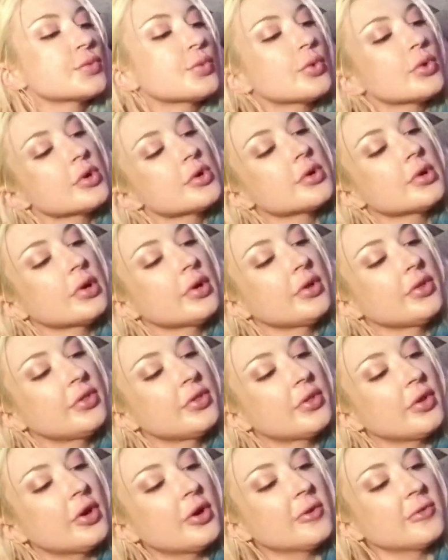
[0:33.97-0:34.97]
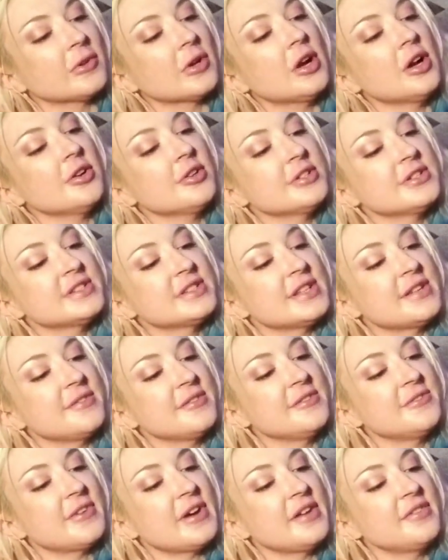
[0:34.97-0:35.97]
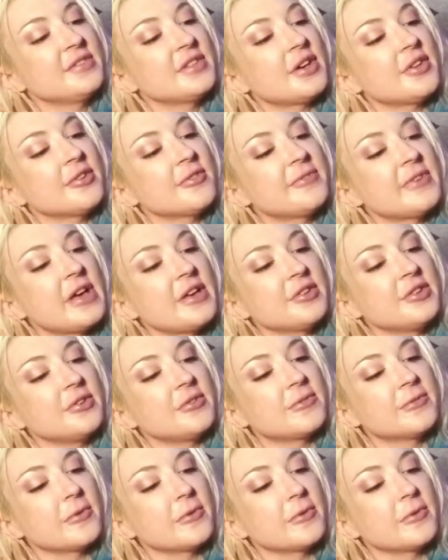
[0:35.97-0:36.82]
worth over $175 value